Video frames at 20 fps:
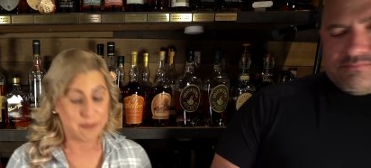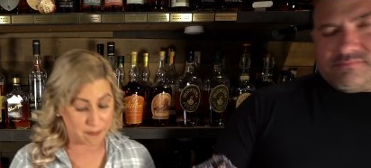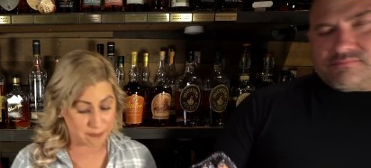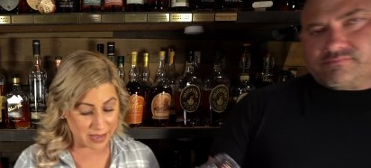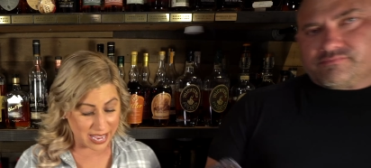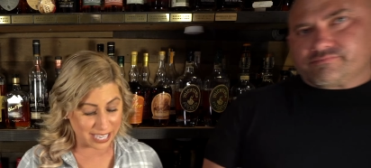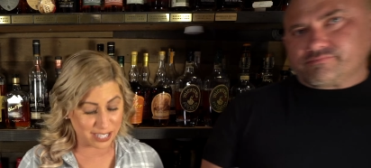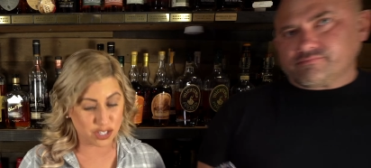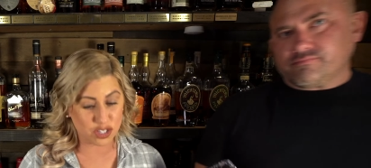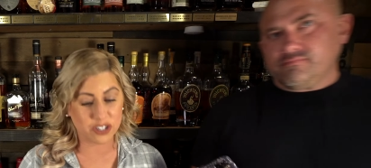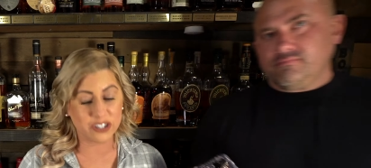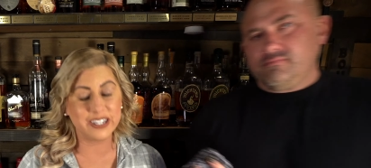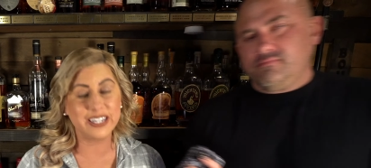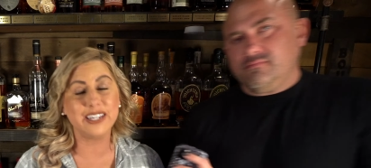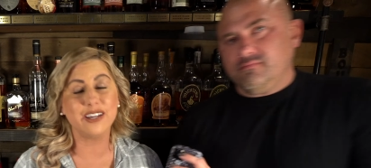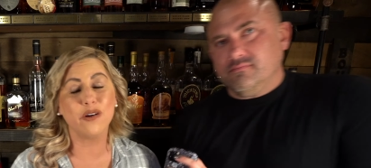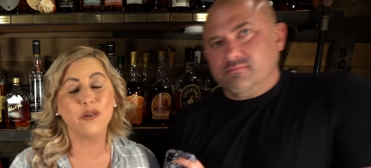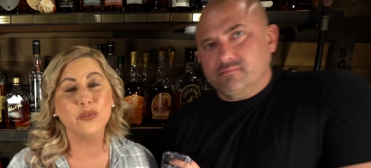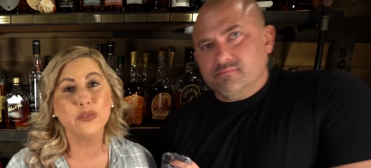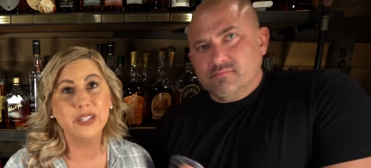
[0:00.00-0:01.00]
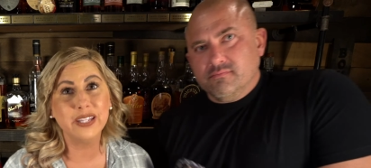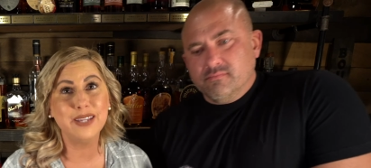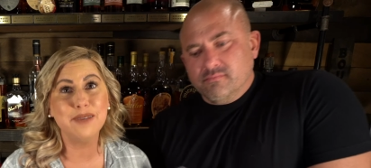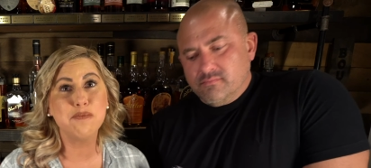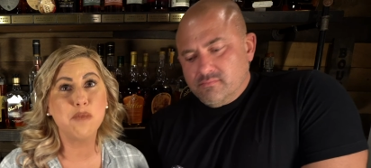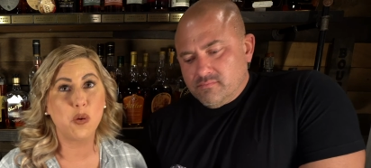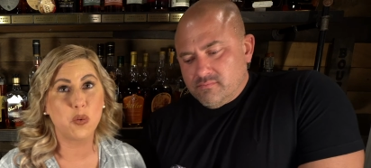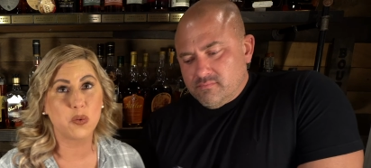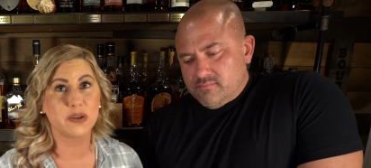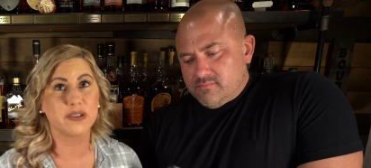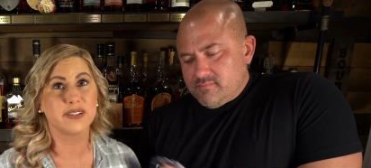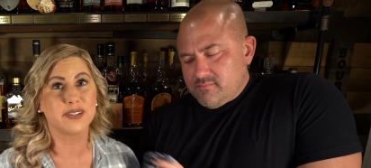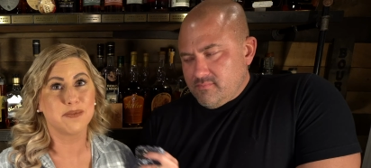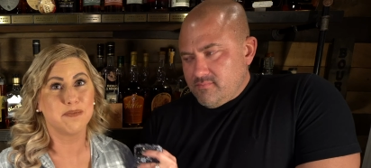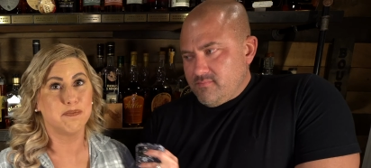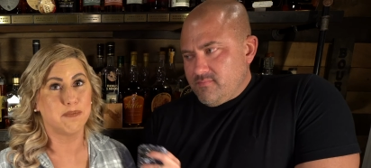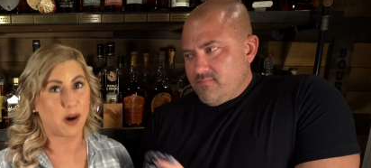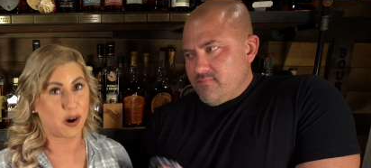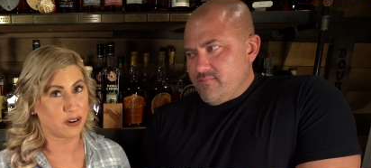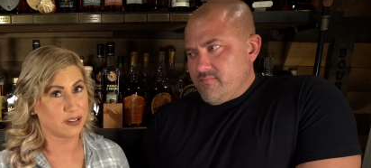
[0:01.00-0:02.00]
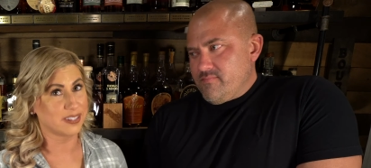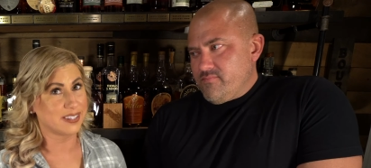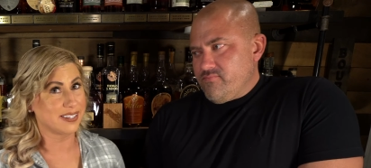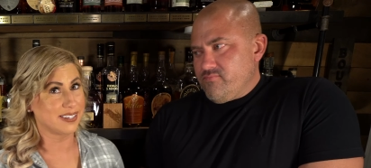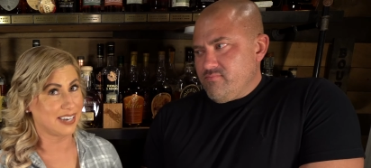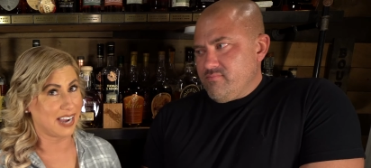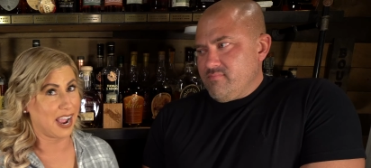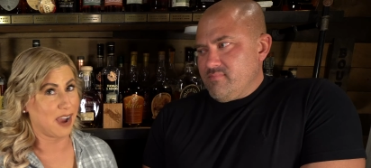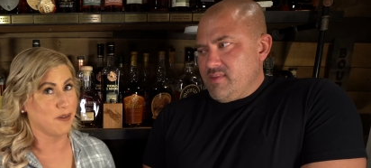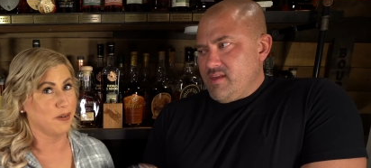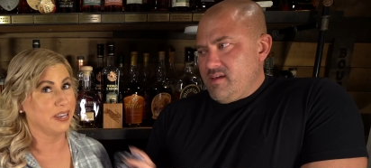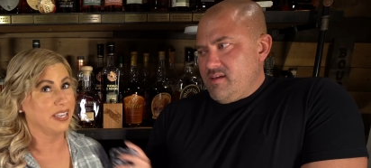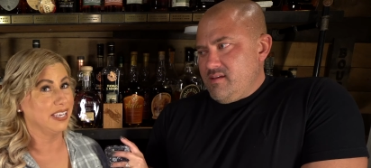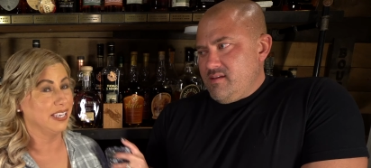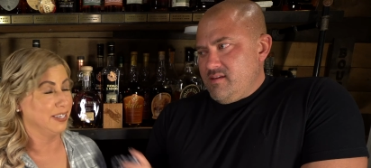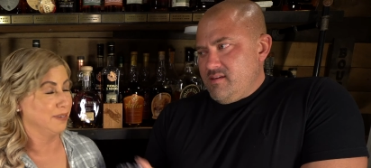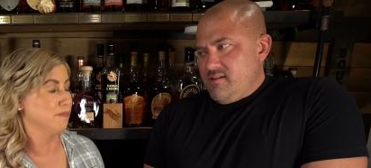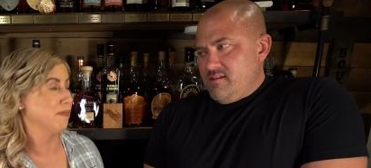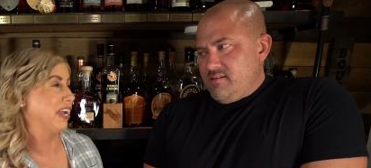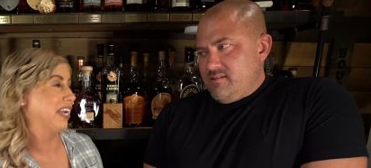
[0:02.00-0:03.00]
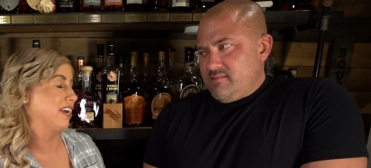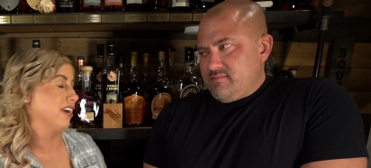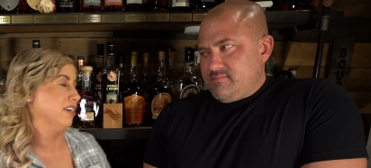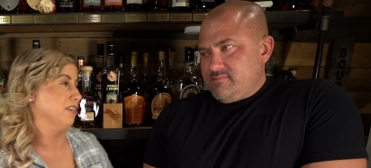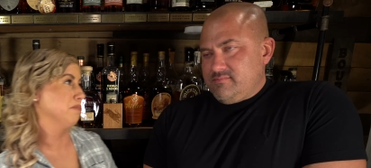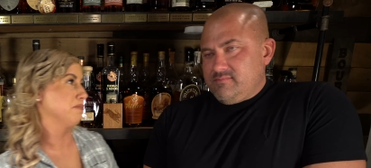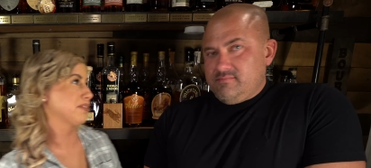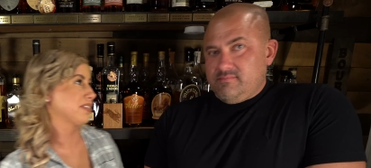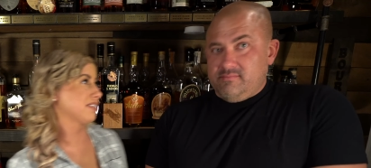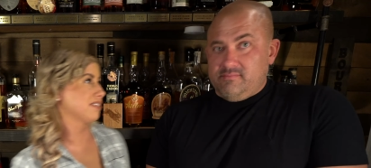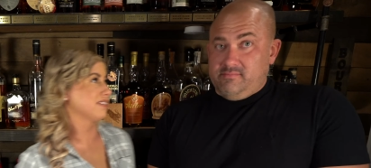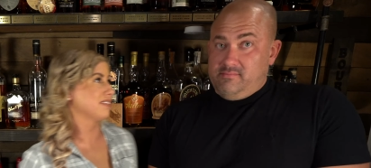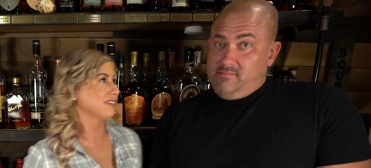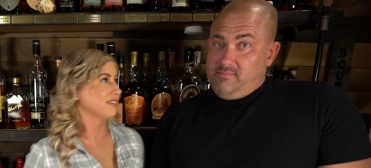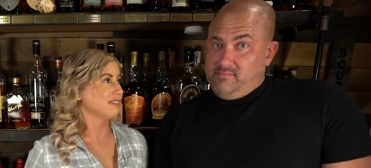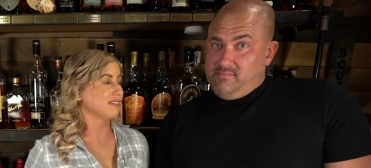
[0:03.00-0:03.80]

Speaker 1: Make sure he only pours Bardstown in my cups.